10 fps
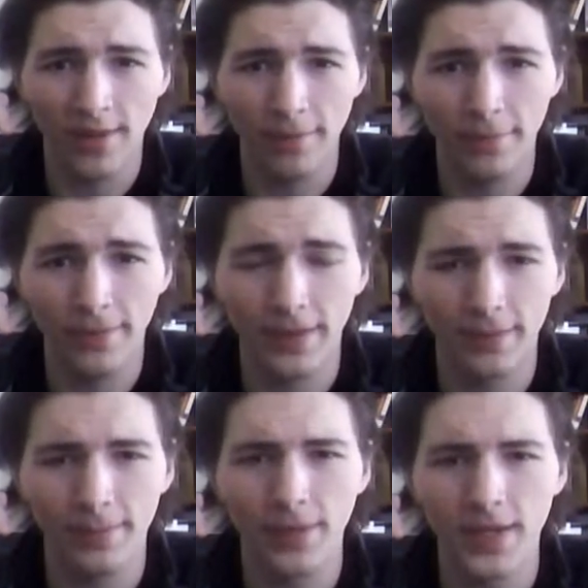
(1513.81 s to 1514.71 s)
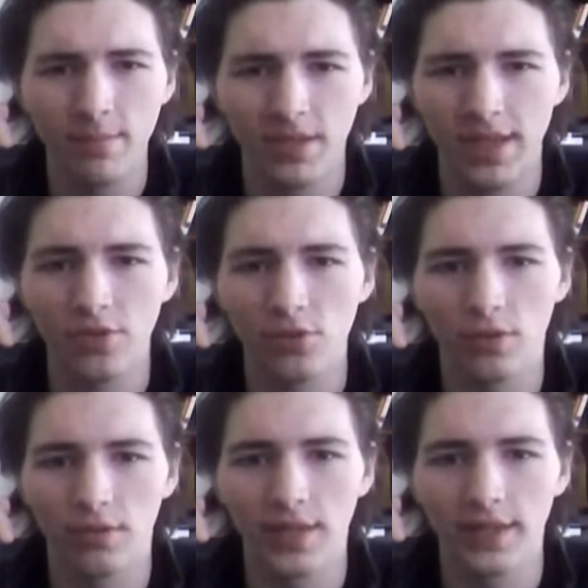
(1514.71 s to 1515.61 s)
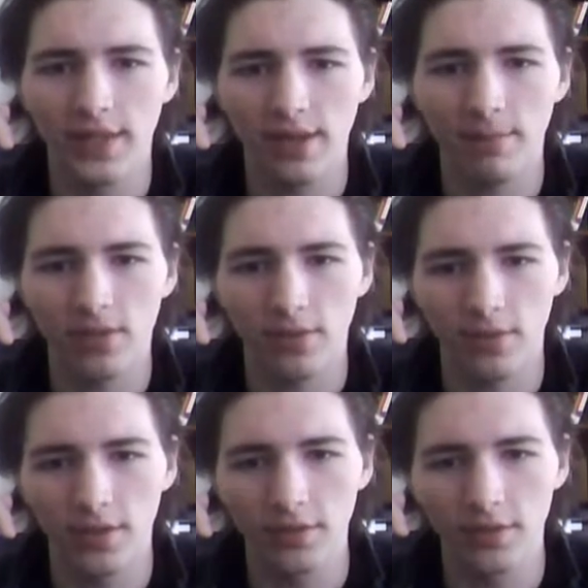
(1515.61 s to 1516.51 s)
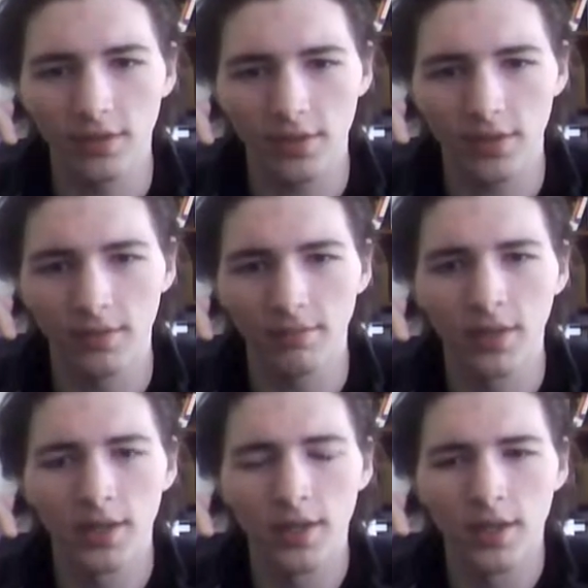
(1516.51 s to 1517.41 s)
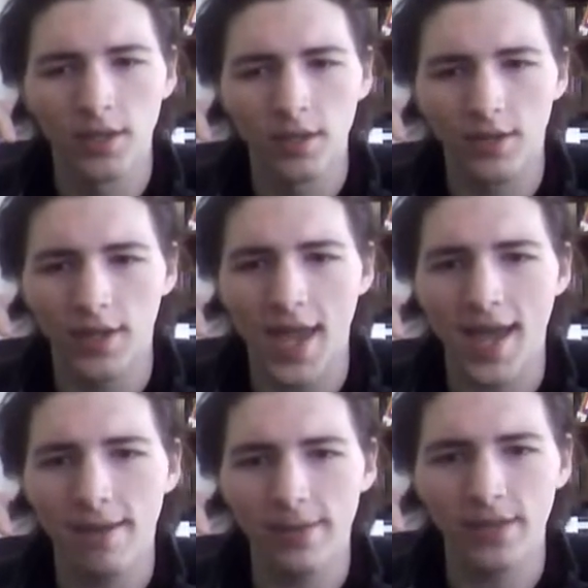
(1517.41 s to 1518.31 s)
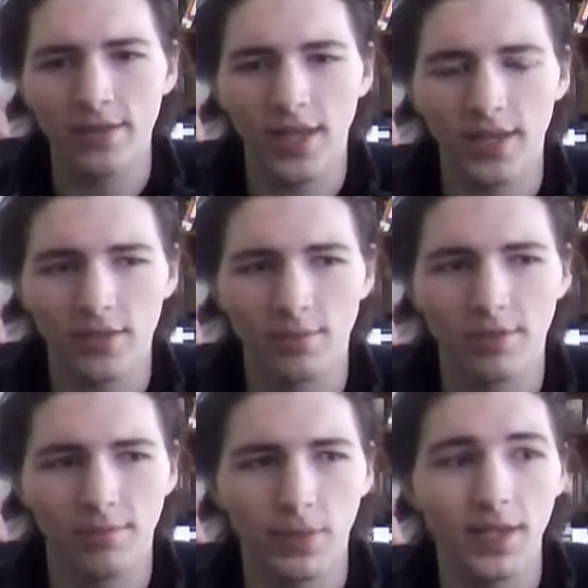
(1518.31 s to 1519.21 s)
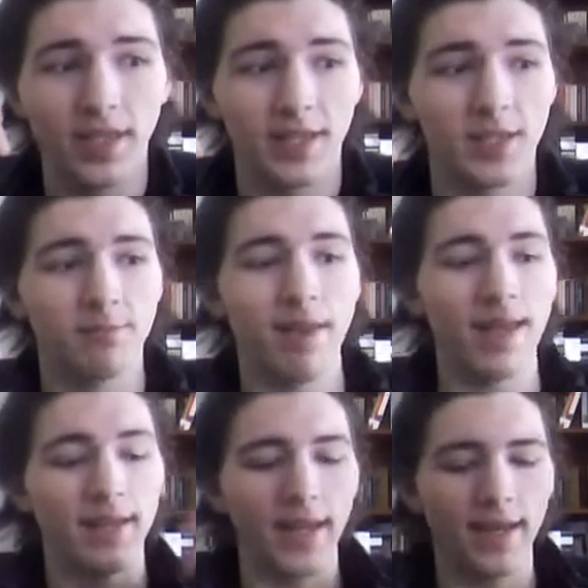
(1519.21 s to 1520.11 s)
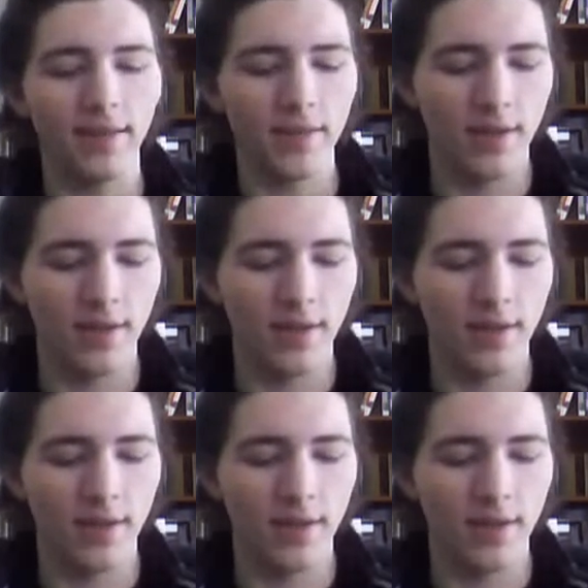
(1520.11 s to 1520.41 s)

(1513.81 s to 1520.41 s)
of the potential that this episode could have in terms of really expanding